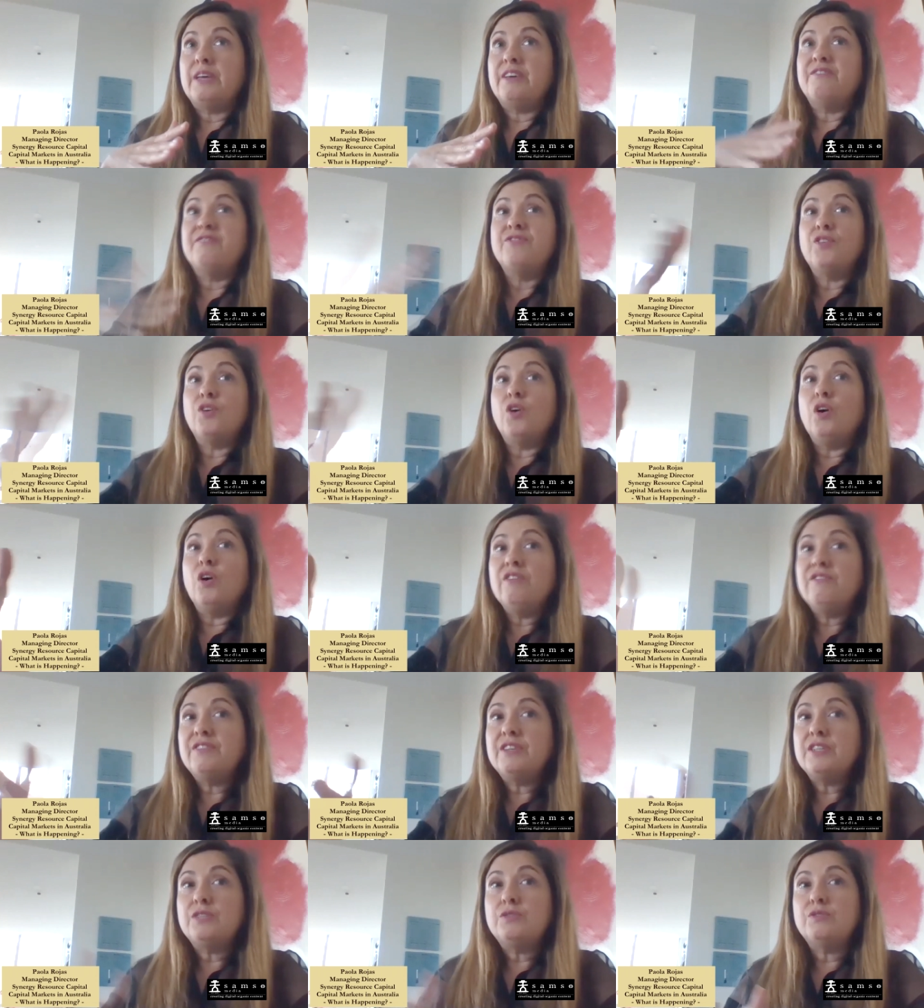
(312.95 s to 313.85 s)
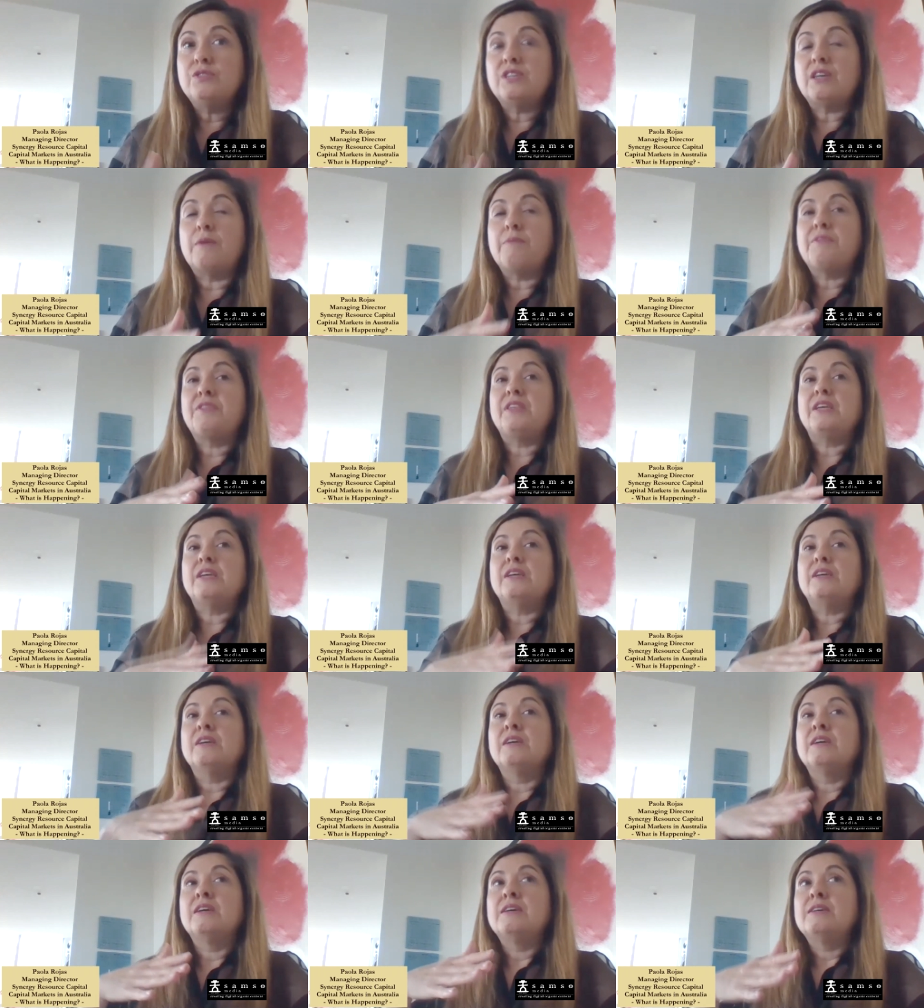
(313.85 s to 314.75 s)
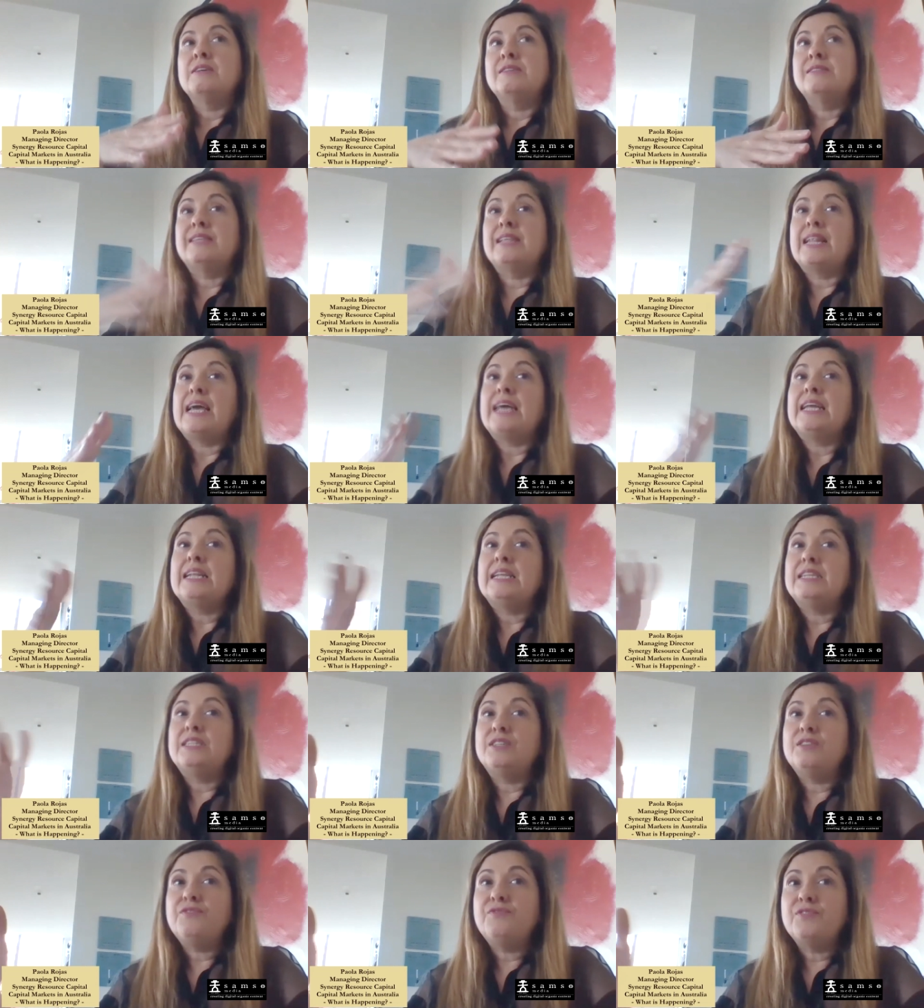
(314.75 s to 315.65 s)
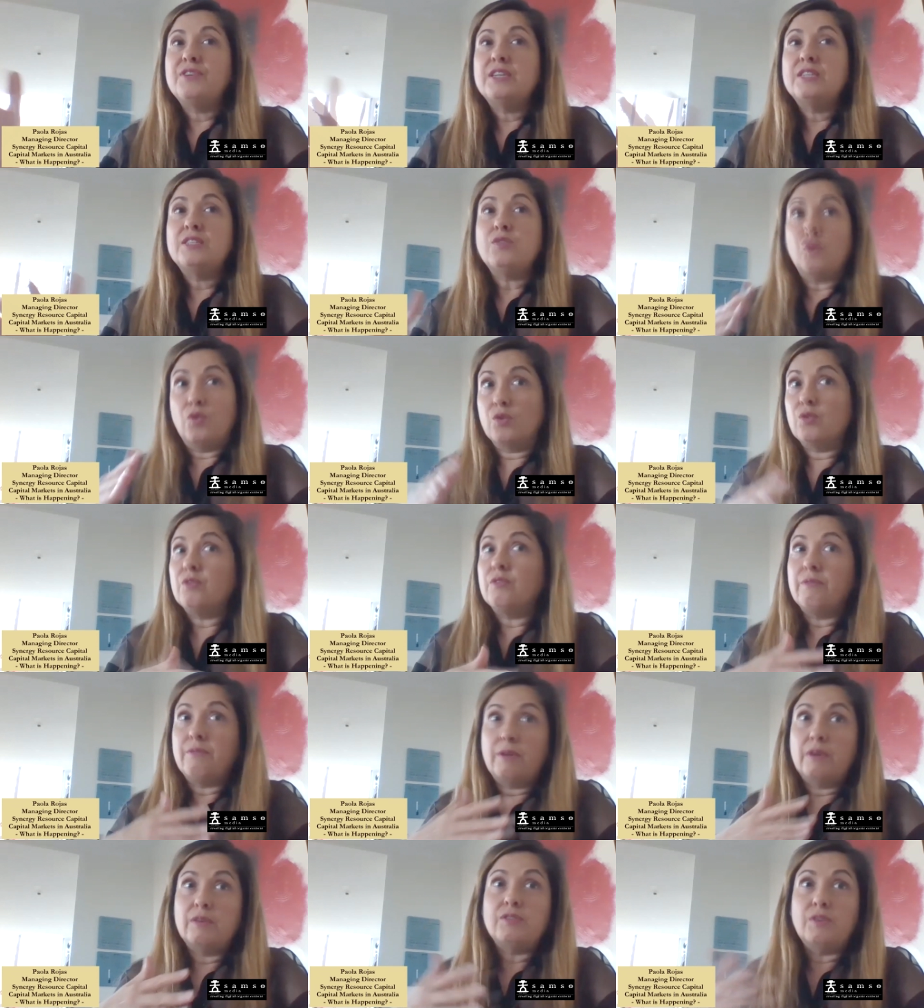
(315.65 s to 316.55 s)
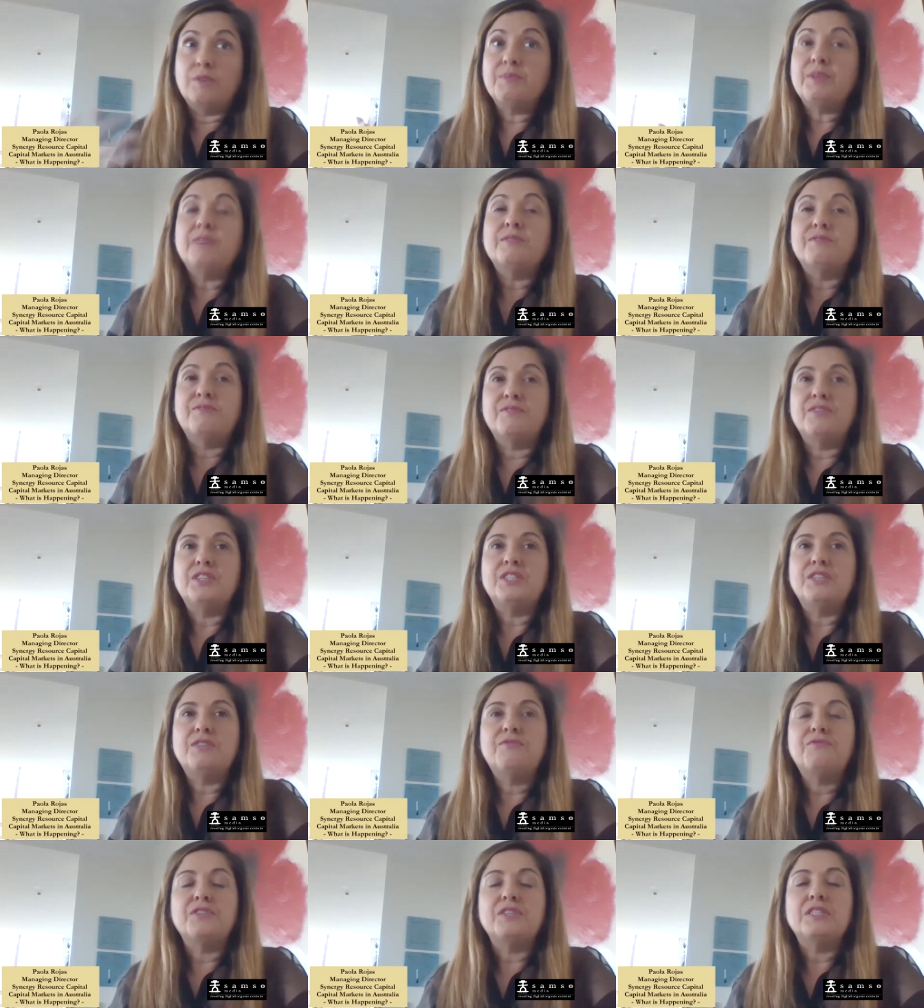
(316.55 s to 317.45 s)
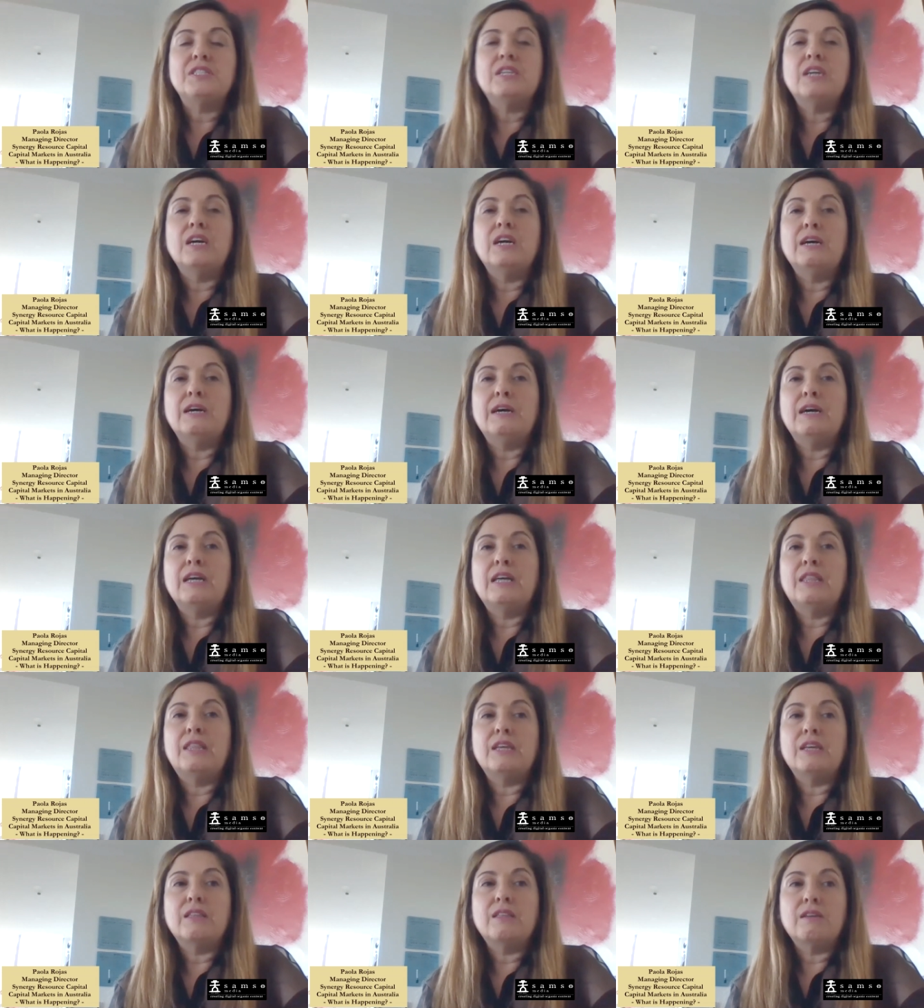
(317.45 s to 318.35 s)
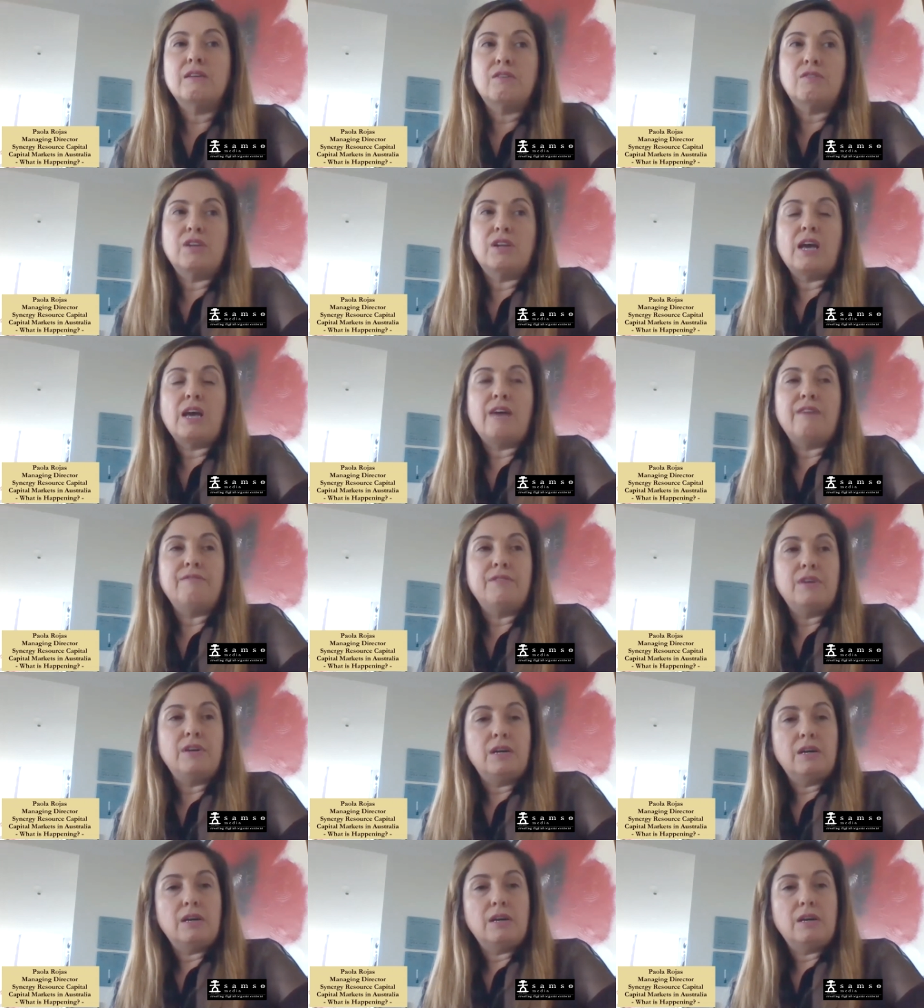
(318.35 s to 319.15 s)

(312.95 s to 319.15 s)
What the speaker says: evolve into something slightly different, or sometimes very different, I think they're going to have